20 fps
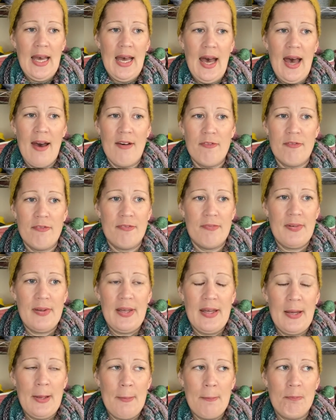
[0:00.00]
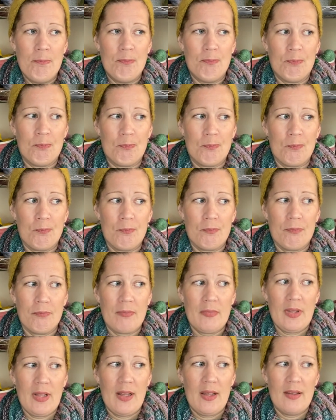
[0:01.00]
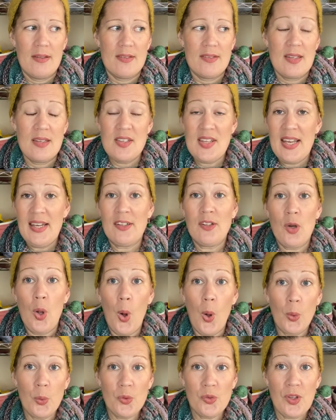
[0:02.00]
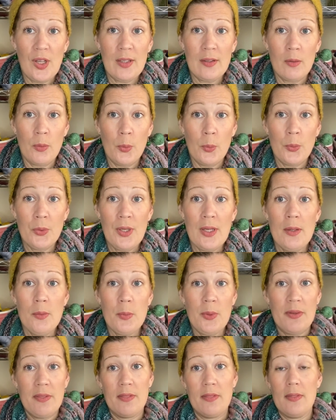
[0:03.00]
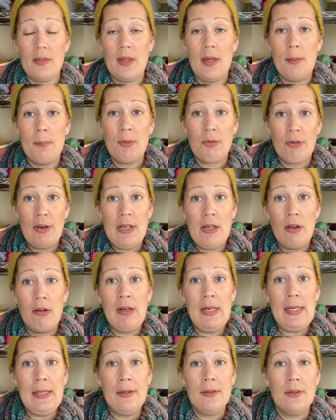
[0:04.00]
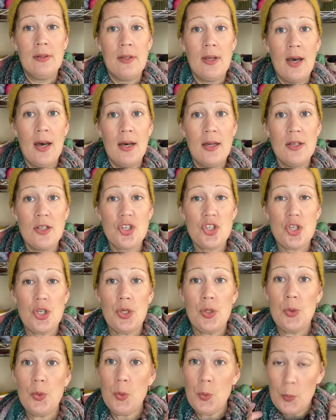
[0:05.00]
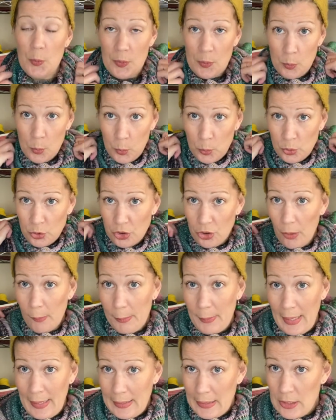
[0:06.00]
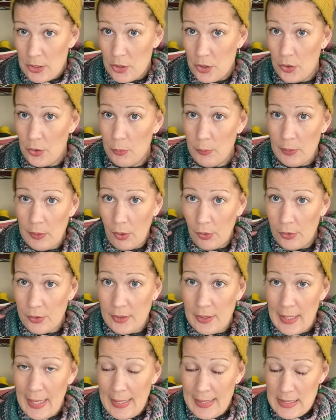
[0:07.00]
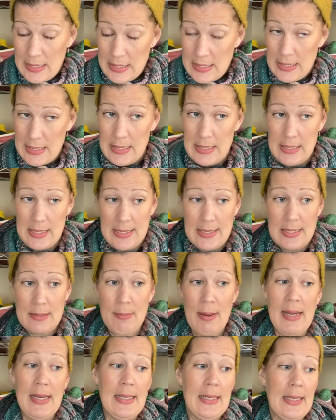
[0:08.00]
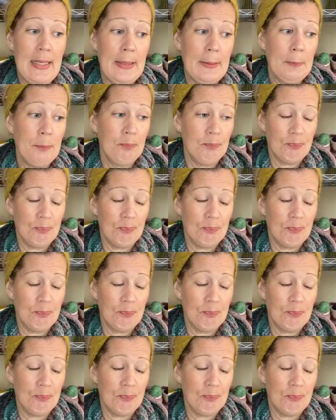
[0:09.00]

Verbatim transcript: I've um, sent out a wholesale order with a merino linen yarn to the wool shop Lucky You in Oatlands in Tasmania.